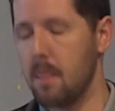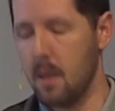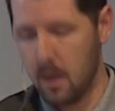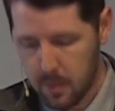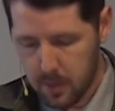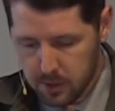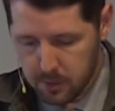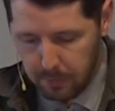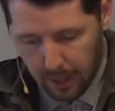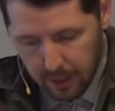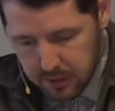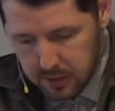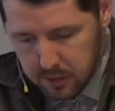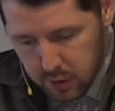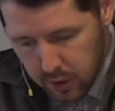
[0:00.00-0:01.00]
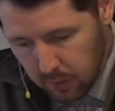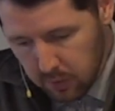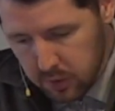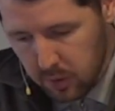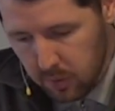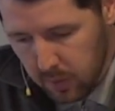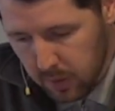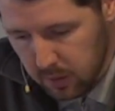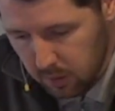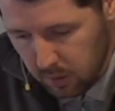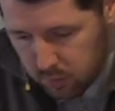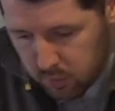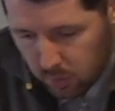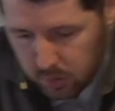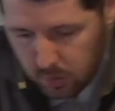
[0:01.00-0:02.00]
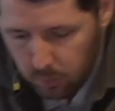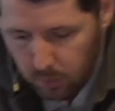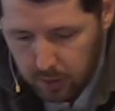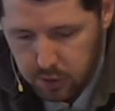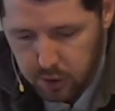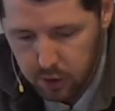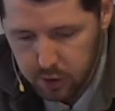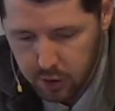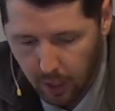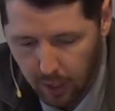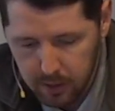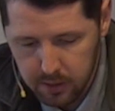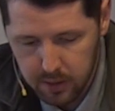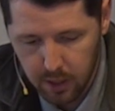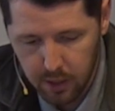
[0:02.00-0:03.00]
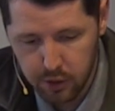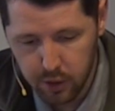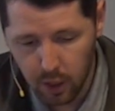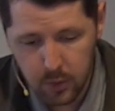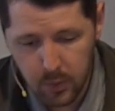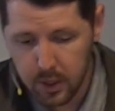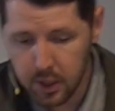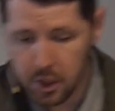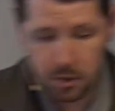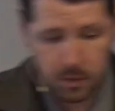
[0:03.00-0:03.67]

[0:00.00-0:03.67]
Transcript: And this passage tells you that there's only one judge. God is going to judge. We just